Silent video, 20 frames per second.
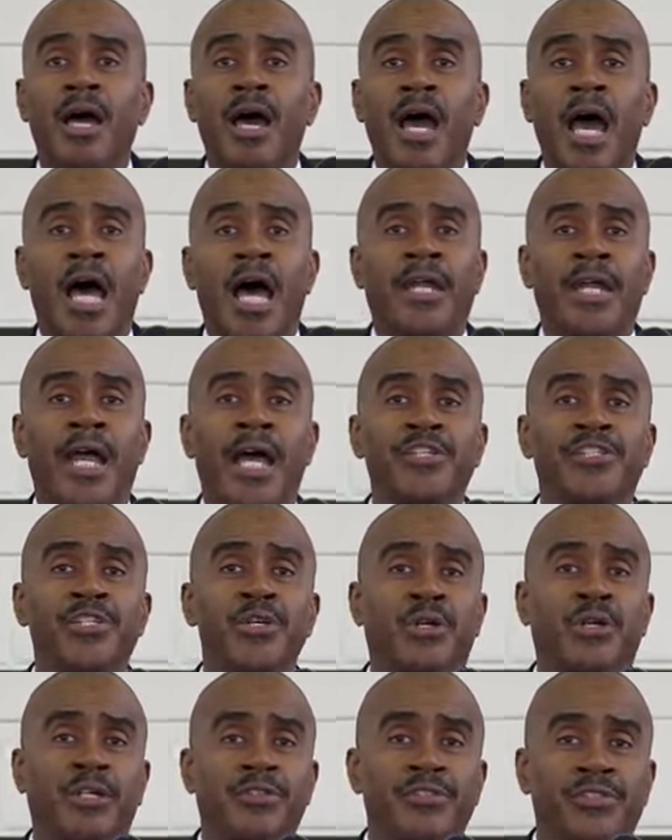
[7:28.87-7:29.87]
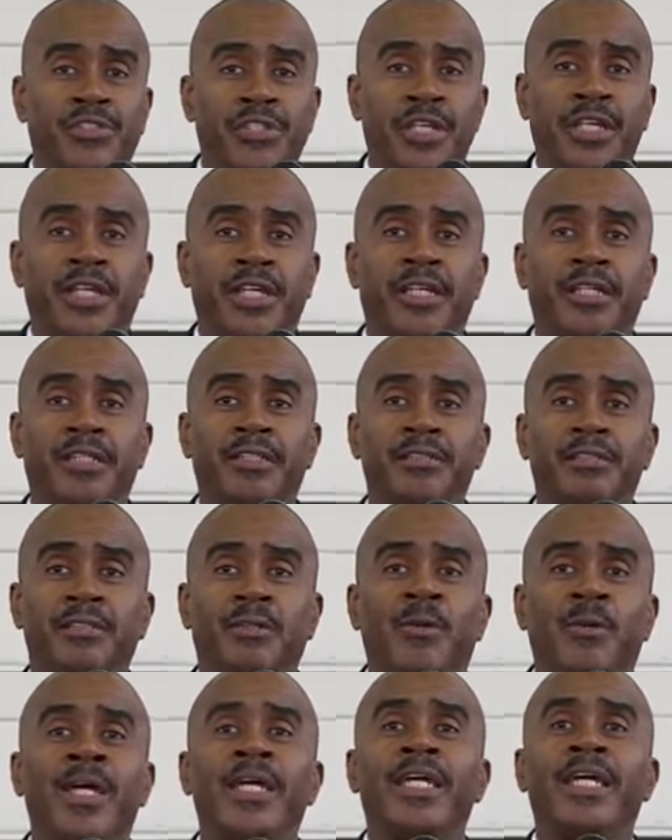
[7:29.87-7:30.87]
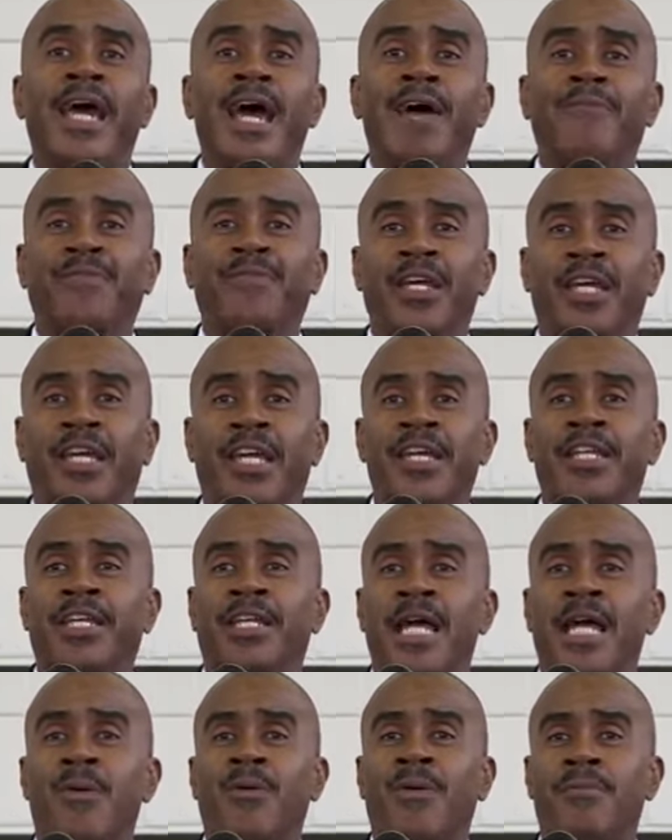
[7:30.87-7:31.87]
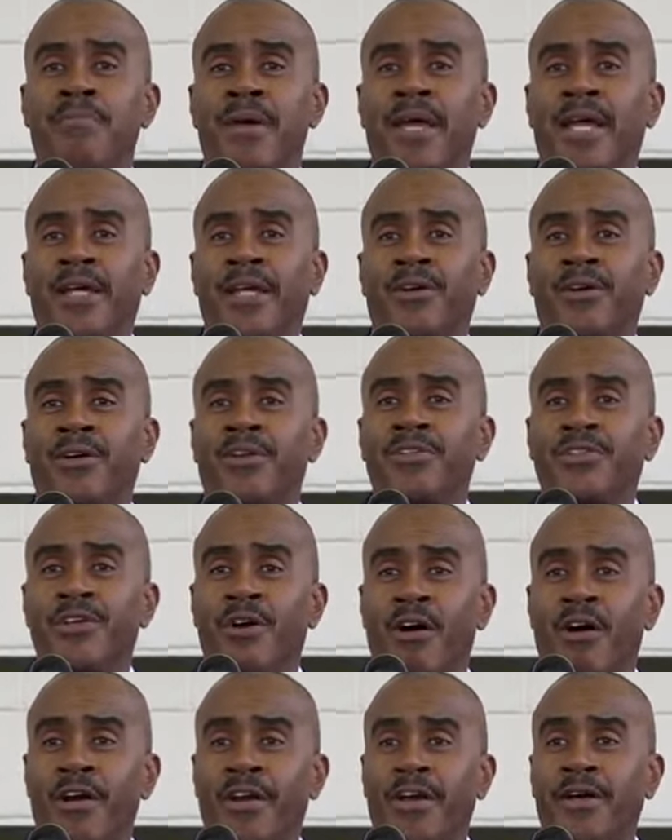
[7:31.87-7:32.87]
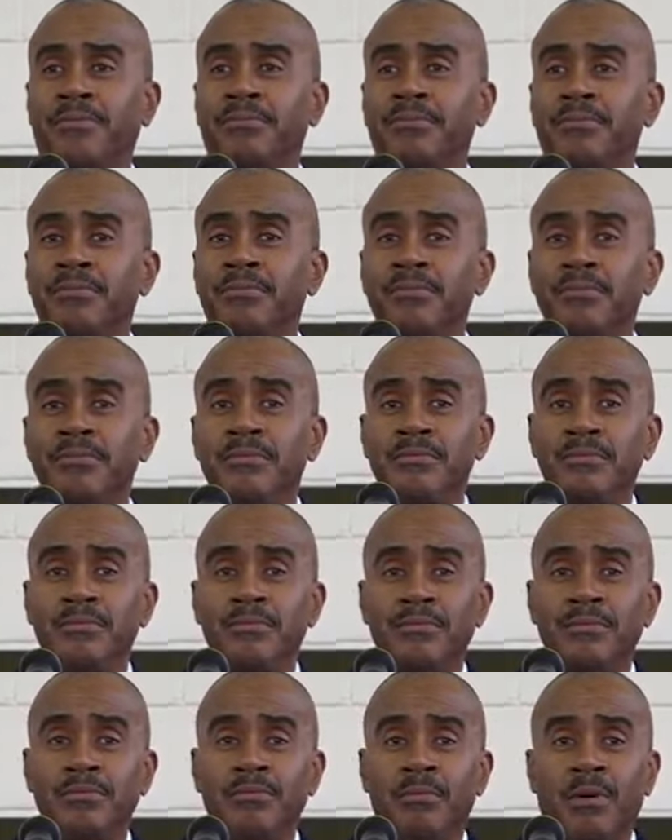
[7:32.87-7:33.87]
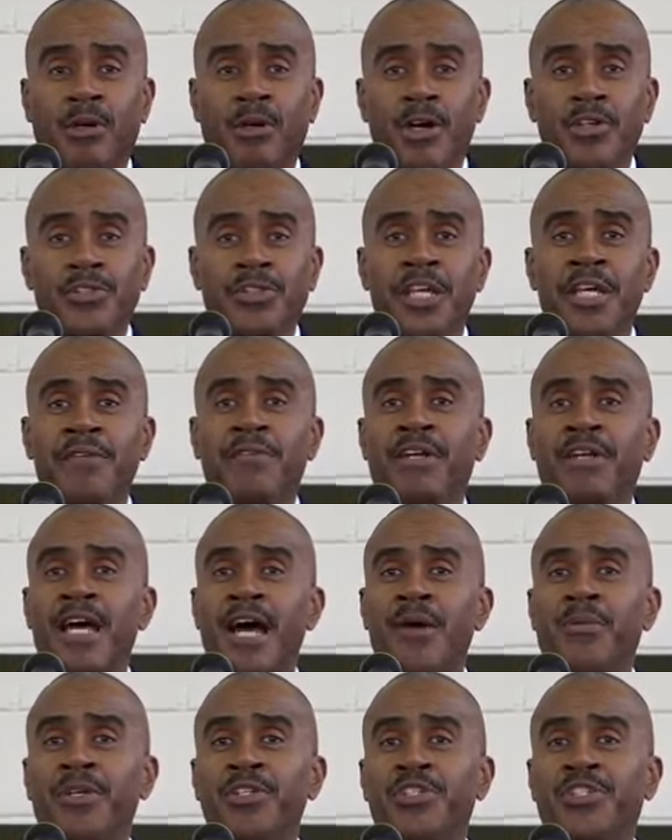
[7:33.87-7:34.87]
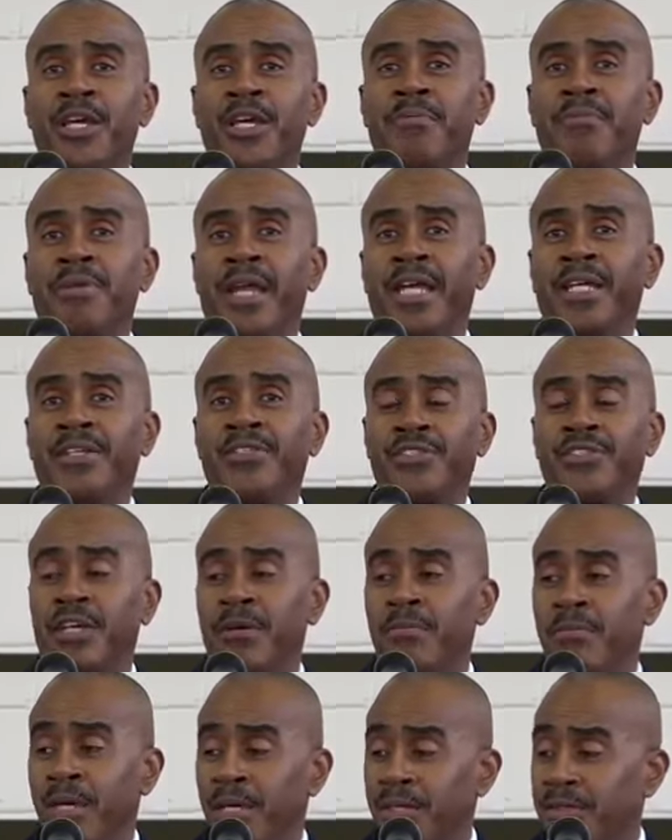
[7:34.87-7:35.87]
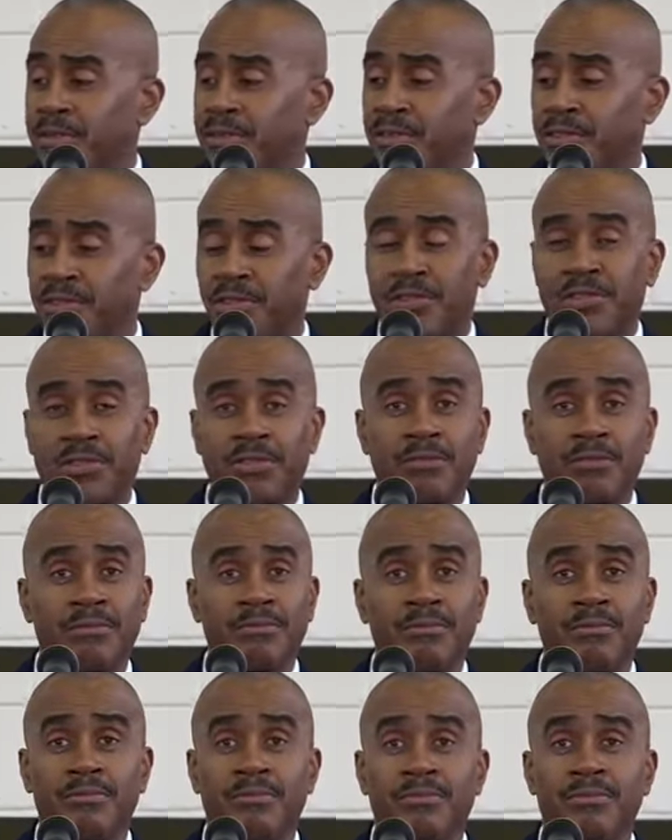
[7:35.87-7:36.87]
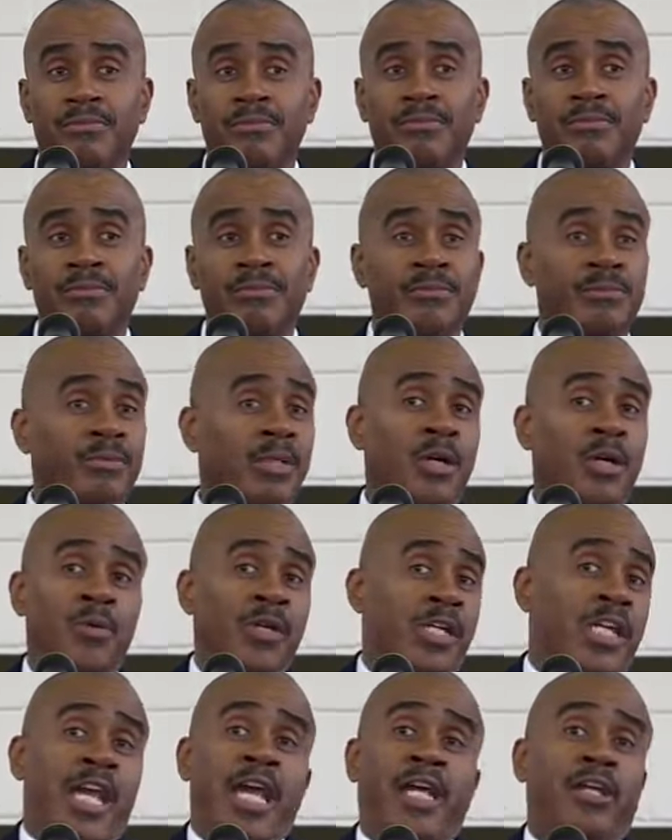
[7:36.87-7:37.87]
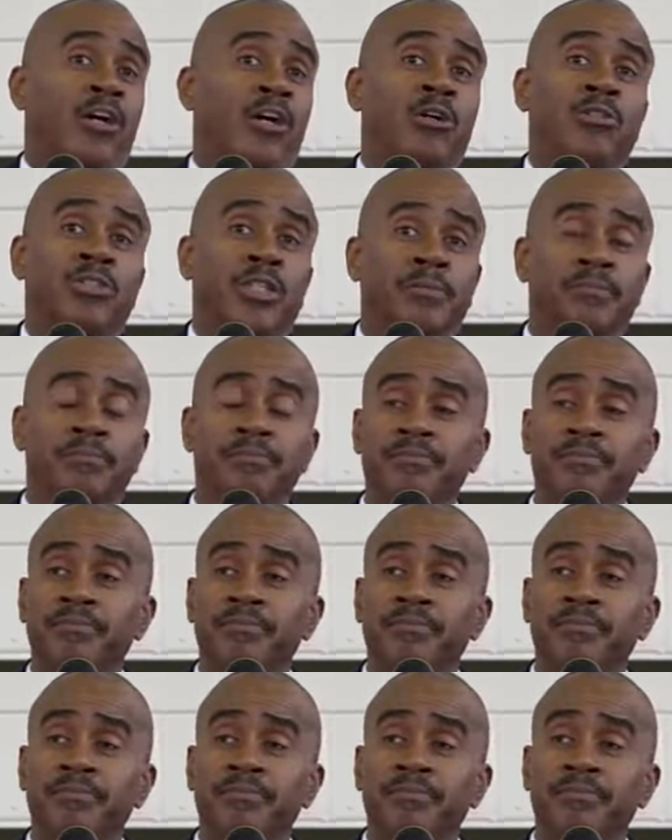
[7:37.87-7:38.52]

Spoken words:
And as you can see, we have to get in our main auditorium because even our gymnasium is, well, we can't hold them.